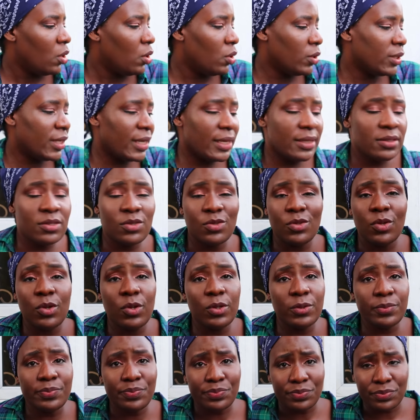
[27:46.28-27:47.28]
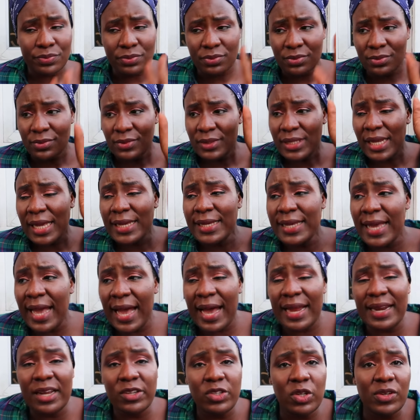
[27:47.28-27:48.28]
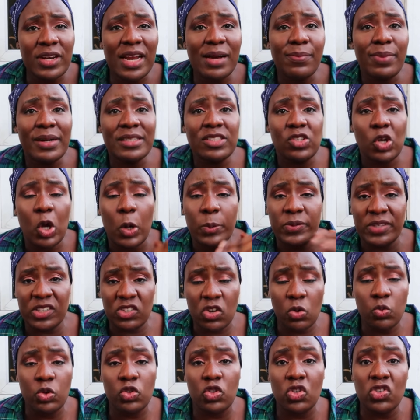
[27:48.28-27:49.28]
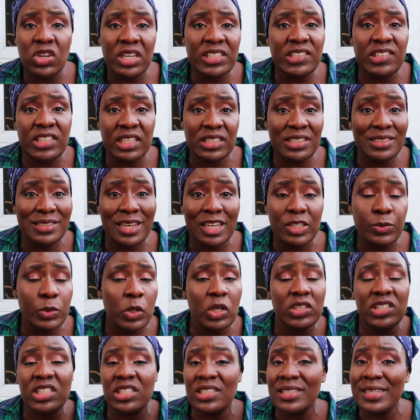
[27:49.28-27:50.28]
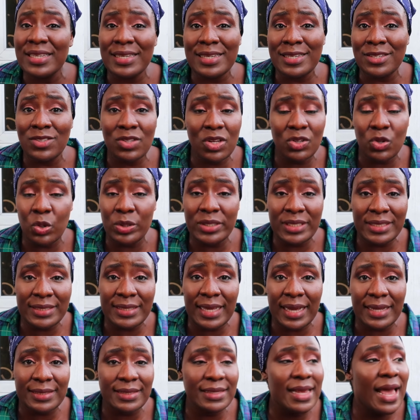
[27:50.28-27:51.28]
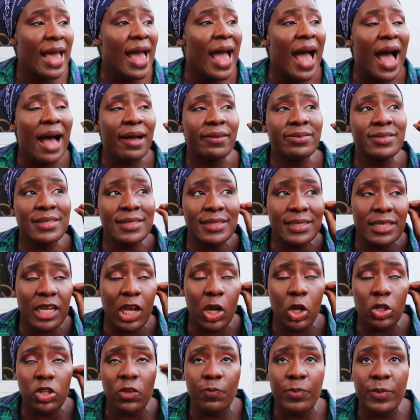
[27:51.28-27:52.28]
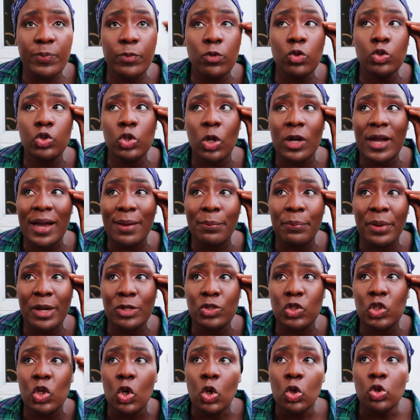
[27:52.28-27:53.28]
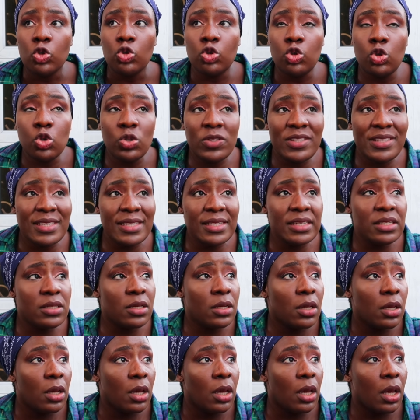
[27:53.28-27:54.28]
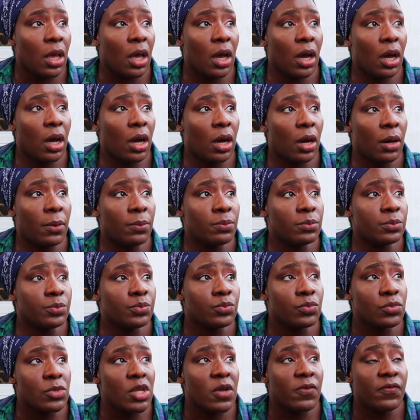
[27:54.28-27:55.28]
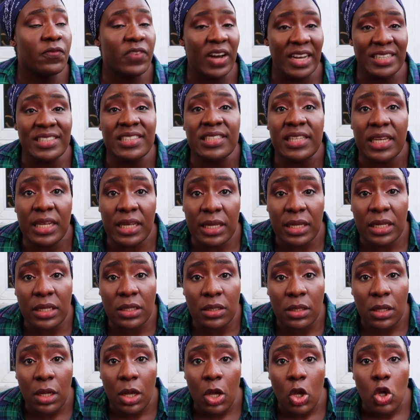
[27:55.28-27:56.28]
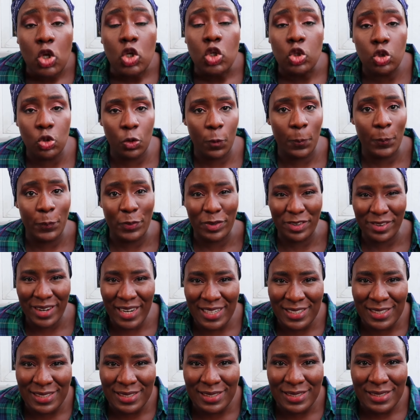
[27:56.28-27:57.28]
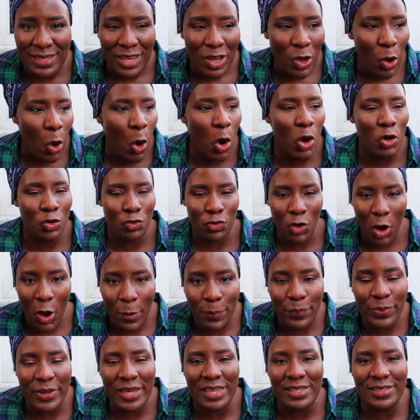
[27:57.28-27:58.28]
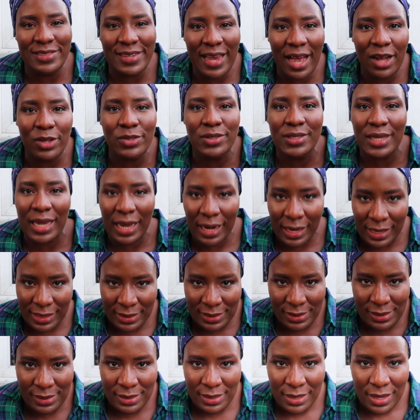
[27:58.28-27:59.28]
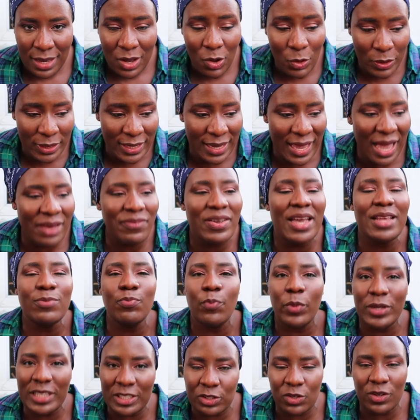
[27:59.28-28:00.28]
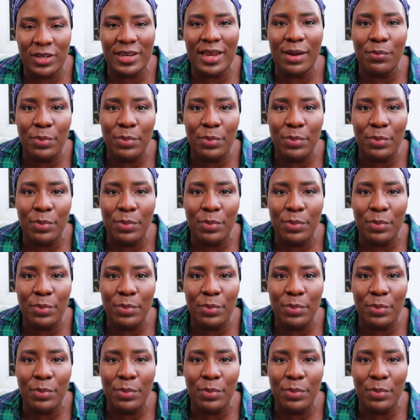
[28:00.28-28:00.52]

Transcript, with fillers: okay? So yeah, and I was talking about the obsession with children's genitals, because it is not only that. I've seen a lot of people who talk about using um, Vaseline to press or rub a child's clit. Okay, I've heard mothers talking